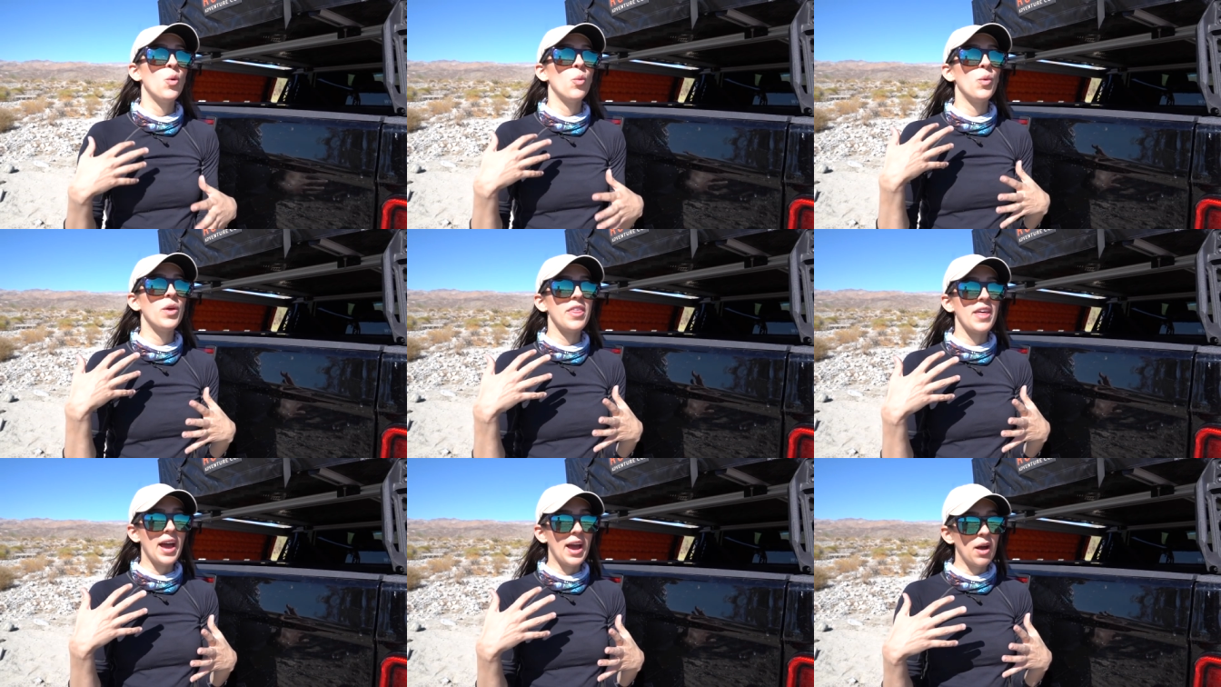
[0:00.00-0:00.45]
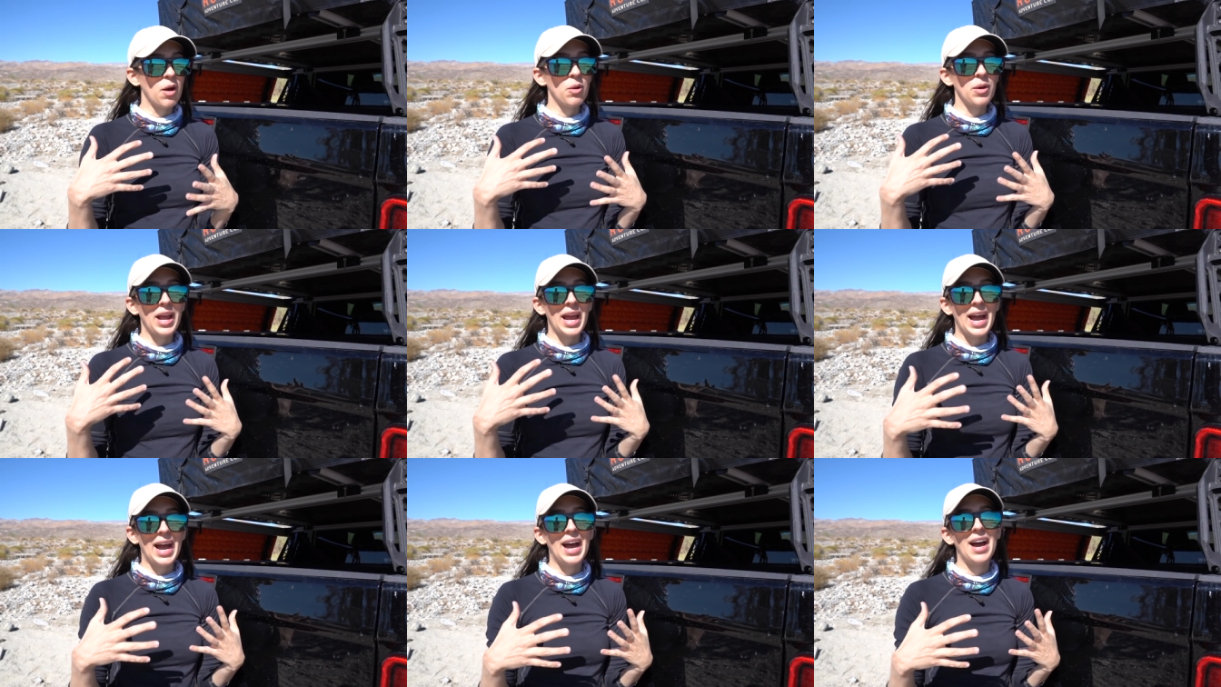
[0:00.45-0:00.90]

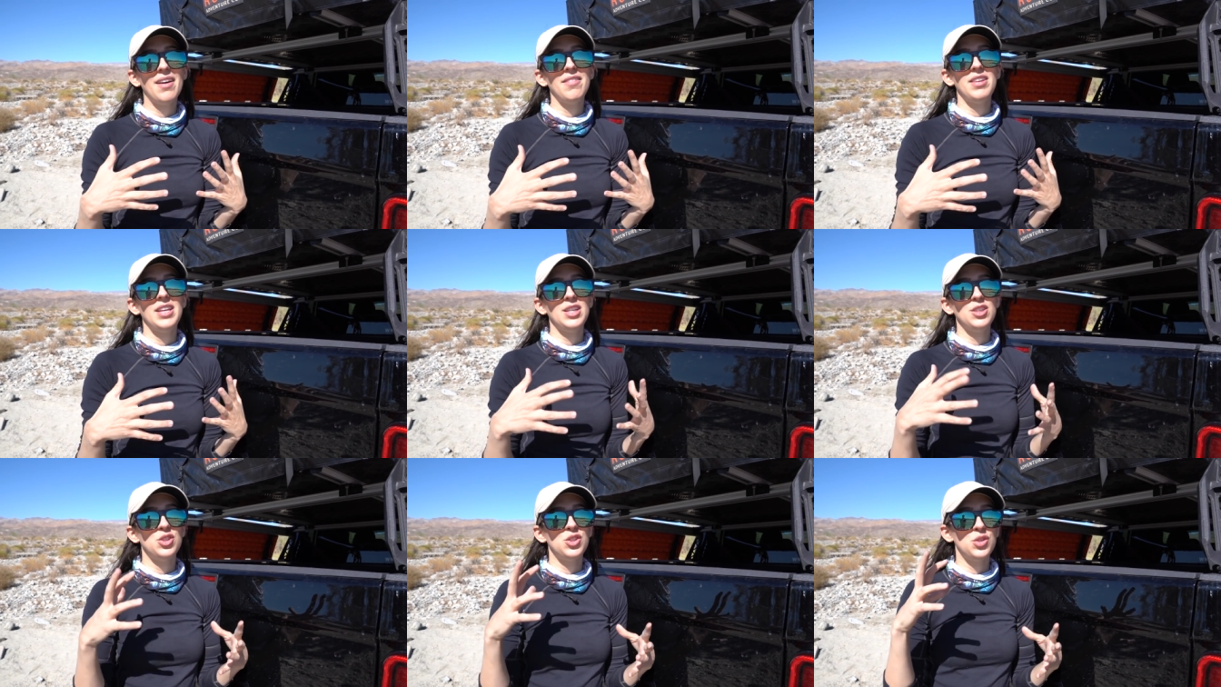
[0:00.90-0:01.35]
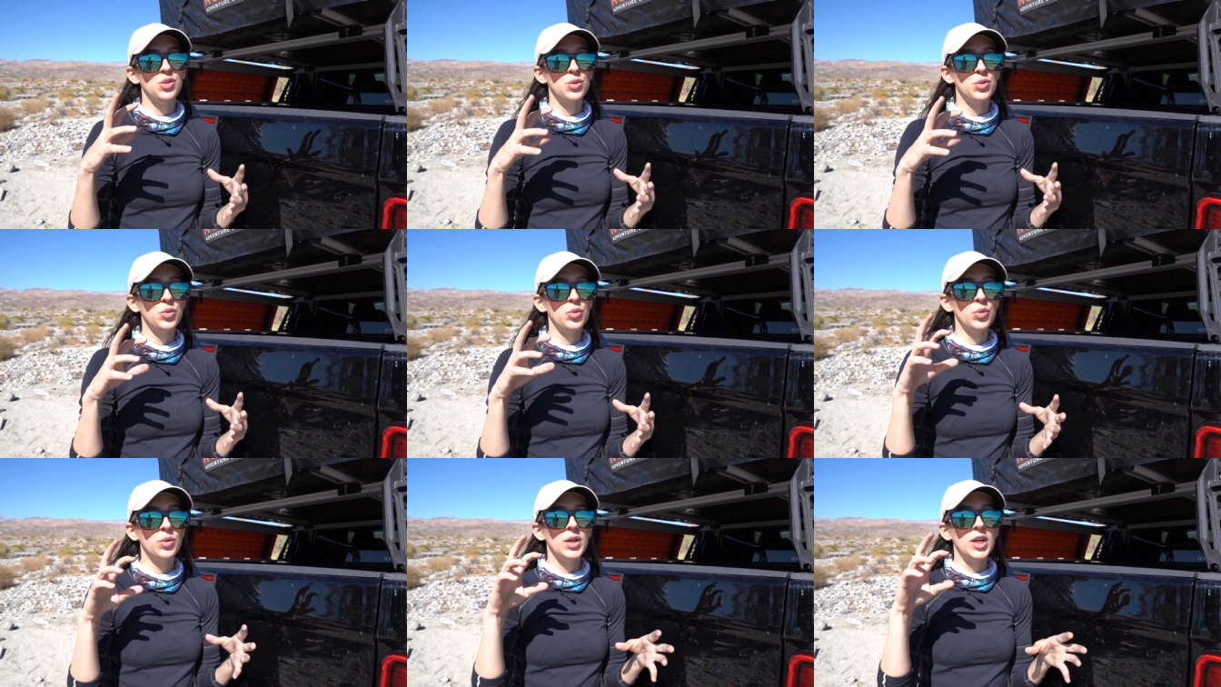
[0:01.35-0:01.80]
without having
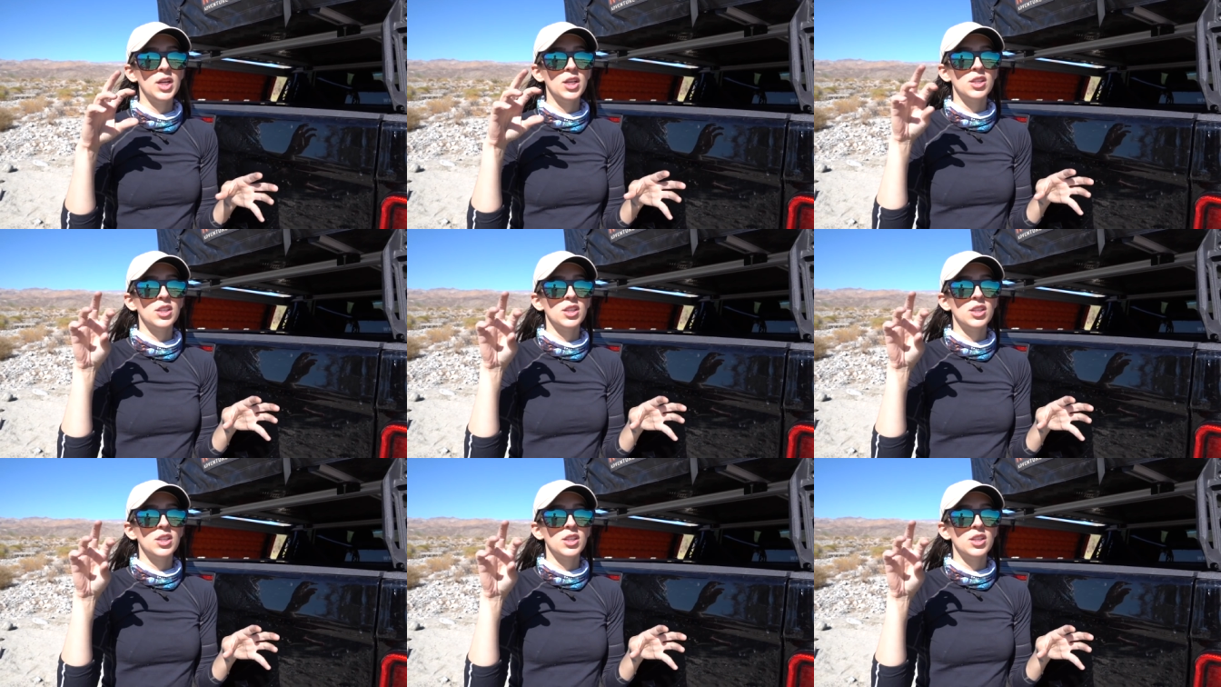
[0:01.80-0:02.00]
to